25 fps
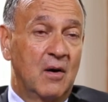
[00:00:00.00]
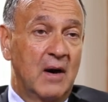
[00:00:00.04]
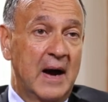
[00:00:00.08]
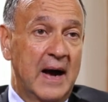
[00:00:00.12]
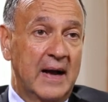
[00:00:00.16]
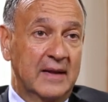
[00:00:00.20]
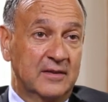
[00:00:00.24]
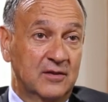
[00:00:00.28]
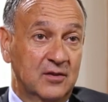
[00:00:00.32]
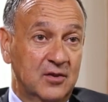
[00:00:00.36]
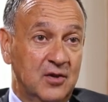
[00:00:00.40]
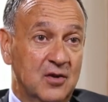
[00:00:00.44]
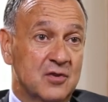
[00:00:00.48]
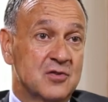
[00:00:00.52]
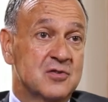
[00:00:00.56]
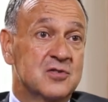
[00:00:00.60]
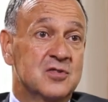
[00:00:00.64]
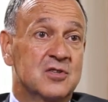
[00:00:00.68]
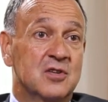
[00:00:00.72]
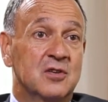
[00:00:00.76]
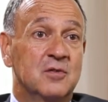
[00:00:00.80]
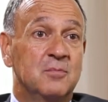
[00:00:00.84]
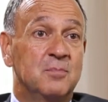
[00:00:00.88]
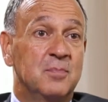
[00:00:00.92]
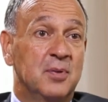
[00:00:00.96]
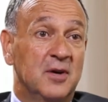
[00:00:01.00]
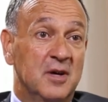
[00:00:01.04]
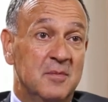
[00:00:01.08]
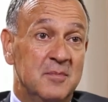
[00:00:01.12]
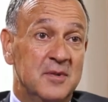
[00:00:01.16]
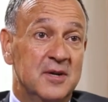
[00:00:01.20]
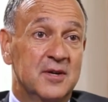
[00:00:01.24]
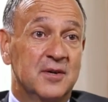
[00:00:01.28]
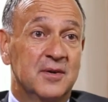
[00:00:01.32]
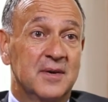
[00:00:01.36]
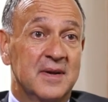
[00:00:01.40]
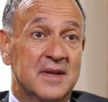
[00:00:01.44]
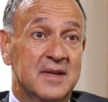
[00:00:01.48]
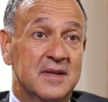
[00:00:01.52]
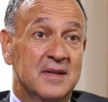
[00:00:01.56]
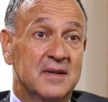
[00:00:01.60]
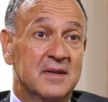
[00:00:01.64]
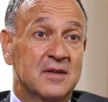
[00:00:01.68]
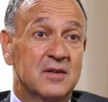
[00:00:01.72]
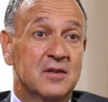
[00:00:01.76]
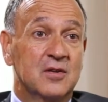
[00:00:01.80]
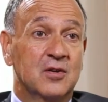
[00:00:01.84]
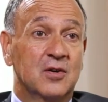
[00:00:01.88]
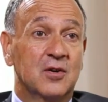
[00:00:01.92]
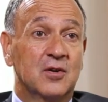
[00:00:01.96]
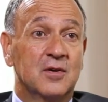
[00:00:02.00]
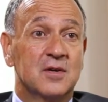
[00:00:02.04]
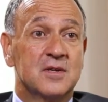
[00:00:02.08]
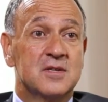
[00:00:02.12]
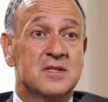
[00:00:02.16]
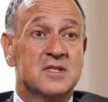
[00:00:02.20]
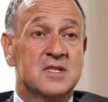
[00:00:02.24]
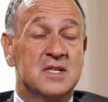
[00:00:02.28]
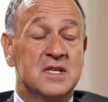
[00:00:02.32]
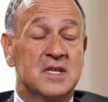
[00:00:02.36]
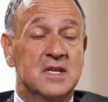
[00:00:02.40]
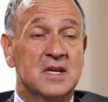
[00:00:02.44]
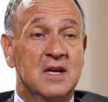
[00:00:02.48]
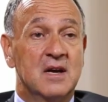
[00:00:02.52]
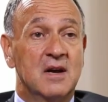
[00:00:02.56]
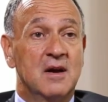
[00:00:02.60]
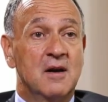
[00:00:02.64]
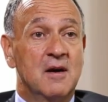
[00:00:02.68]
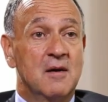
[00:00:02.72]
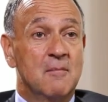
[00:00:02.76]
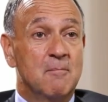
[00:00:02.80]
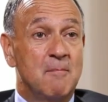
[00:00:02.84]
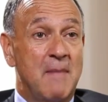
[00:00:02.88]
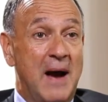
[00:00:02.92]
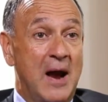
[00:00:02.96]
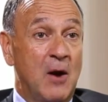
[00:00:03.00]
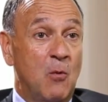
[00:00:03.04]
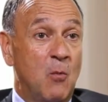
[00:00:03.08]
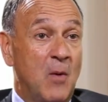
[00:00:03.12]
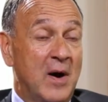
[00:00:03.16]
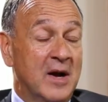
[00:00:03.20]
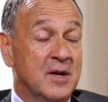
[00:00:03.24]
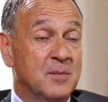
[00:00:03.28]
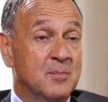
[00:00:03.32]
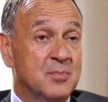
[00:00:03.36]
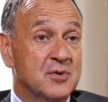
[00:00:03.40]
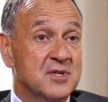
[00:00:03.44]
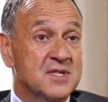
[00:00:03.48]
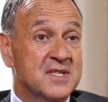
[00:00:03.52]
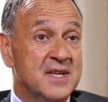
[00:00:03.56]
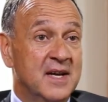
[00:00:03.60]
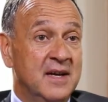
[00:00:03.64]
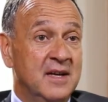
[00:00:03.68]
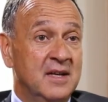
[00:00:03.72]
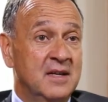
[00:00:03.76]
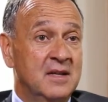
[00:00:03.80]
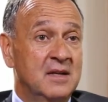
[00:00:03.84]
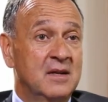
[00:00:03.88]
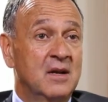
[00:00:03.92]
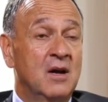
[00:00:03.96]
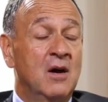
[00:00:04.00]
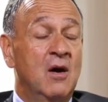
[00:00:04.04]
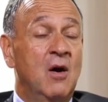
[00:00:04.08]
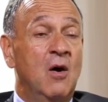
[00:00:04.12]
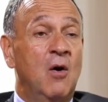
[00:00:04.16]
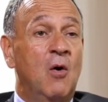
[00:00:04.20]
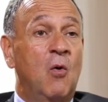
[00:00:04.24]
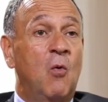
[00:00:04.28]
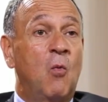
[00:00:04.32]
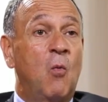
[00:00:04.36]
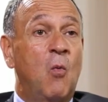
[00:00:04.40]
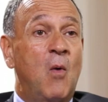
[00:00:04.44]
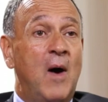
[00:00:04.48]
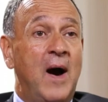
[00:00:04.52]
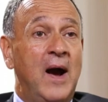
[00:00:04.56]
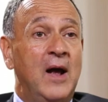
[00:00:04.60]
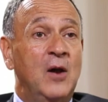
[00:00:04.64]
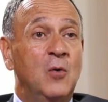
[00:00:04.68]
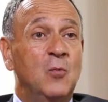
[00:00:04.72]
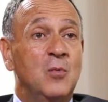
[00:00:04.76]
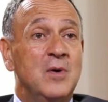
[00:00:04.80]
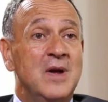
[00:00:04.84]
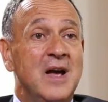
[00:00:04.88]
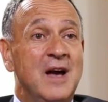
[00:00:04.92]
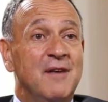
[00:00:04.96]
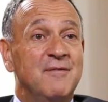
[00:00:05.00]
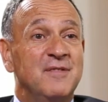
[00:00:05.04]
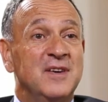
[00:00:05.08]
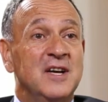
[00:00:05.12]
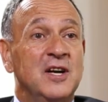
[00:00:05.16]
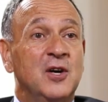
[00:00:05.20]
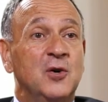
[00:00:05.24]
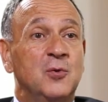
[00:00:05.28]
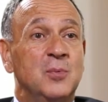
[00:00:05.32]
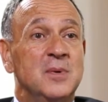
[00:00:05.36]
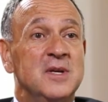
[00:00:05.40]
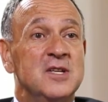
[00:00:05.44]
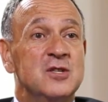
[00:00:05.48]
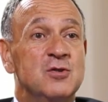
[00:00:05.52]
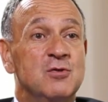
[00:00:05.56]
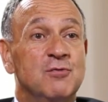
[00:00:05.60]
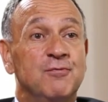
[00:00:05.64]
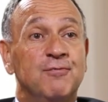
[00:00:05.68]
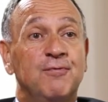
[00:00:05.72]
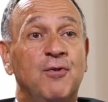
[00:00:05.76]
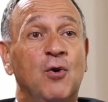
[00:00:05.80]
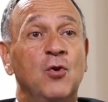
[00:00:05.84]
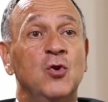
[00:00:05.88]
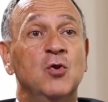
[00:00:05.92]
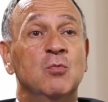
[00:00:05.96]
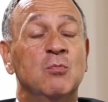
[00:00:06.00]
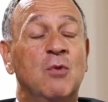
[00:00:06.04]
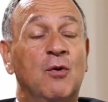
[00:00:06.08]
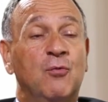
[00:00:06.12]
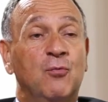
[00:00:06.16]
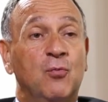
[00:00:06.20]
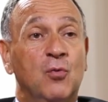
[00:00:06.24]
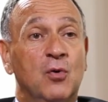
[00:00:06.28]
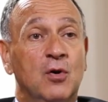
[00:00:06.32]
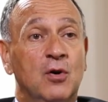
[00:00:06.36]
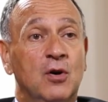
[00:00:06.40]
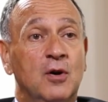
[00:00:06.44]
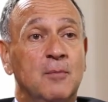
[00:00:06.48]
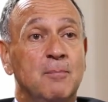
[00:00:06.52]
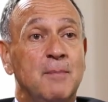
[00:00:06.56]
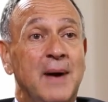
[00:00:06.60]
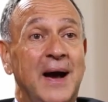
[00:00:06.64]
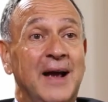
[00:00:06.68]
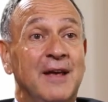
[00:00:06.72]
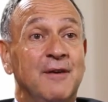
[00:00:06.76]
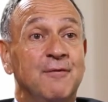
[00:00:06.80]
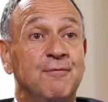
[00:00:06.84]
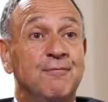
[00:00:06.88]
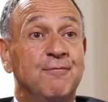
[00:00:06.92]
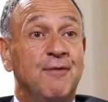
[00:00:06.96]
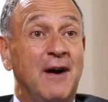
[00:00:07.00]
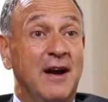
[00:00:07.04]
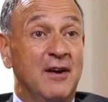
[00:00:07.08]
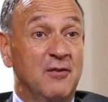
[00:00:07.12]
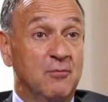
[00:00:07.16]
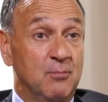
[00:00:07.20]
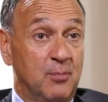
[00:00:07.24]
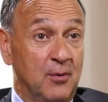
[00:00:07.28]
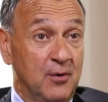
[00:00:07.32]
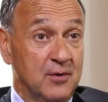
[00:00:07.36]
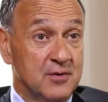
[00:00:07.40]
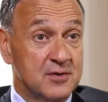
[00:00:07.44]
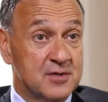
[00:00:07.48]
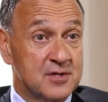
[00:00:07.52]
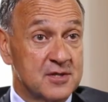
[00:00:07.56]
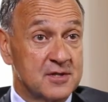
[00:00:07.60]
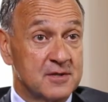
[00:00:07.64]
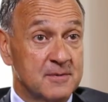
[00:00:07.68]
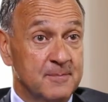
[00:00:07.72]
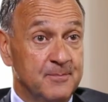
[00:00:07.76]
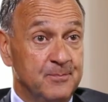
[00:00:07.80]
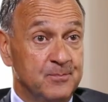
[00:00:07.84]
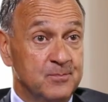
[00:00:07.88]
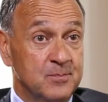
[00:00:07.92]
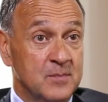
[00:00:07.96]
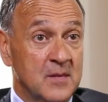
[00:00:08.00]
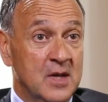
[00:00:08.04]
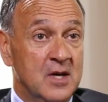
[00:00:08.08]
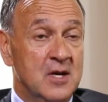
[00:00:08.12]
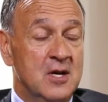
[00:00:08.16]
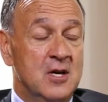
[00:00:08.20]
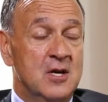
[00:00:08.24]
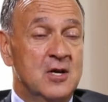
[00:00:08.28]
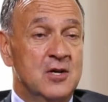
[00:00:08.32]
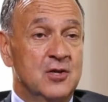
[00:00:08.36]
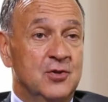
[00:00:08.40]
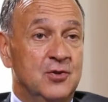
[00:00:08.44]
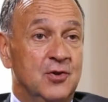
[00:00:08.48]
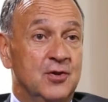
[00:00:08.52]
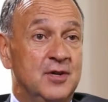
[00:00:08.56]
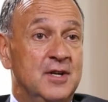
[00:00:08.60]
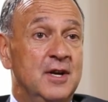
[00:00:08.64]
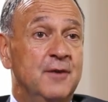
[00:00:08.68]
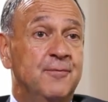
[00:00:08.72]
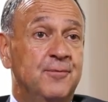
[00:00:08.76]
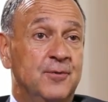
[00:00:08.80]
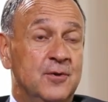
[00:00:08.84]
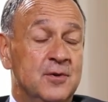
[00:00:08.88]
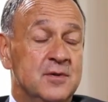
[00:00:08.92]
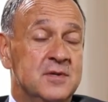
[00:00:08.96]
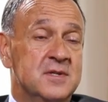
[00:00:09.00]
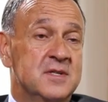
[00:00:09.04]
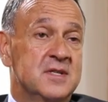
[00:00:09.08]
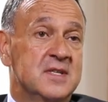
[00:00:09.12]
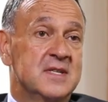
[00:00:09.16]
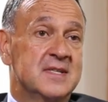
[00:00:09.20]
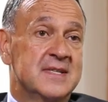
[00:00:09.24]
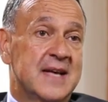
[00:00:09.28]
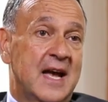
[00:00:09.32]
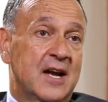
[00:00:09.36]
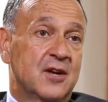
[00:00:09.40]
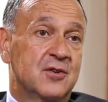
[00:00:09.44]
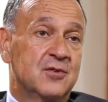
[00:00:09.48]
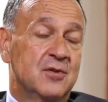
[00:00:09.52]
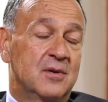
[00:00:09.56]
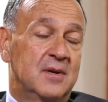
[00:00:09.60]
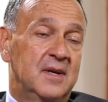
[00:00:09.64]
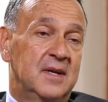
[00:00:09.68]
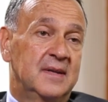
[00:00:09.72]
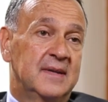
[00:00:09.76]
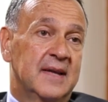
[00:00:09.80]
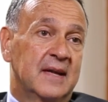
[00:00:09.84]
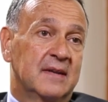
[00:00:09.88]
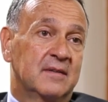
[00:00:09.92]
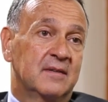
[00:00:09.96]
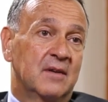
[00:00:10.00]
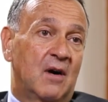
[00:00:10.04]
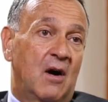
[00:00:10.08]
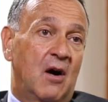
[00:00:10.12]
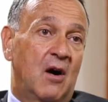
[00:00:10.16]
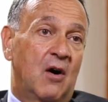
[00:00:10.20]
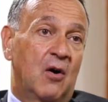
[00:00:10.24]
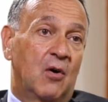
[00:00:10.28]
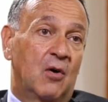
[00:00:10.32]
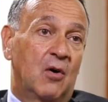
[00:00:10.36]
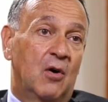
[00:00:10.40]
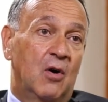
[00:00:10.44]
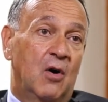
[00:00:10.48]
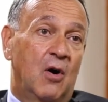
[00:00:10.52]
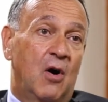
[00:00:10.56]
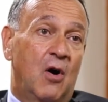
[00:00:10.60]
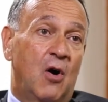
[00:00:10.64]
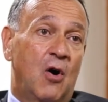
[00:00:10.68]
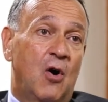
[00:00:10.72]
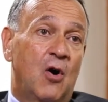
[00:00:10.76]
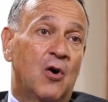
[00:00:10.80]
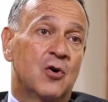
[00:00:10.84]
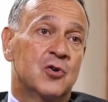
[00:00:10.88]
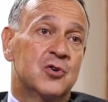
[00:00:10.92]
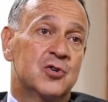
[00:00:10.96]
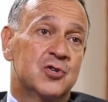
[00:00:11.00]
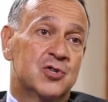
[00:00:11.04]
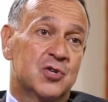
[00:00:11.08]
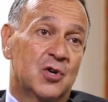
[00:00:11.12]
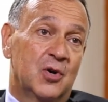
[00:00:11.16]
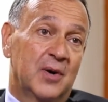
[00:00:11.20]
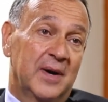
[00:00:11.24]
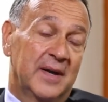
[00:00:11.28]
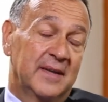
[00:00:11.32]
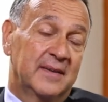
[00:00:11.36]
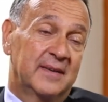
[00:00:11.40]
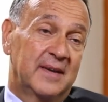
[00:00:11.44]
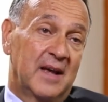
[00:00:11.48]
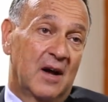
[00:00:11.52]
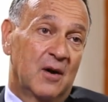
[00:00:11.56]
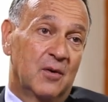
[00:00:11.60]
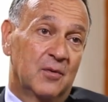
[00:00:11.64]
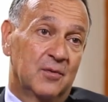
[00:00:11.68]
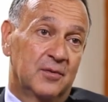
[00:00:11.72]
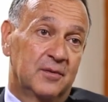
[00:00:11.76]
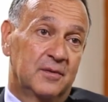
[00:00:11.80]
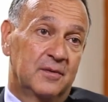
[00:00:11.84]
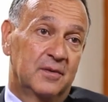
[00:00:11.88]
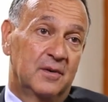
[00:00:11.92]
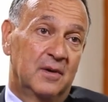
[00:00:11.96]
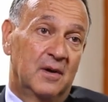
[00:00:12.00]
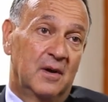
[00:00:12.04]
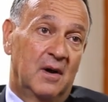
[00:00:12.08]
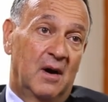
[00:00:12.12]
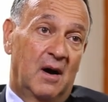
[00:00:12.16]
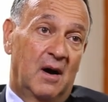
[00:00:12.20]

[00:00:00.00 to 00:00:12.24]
at constant perimeter and currency by 1%, while we have increased the volume of work by 5 points. The difference is actually that our onshore headcount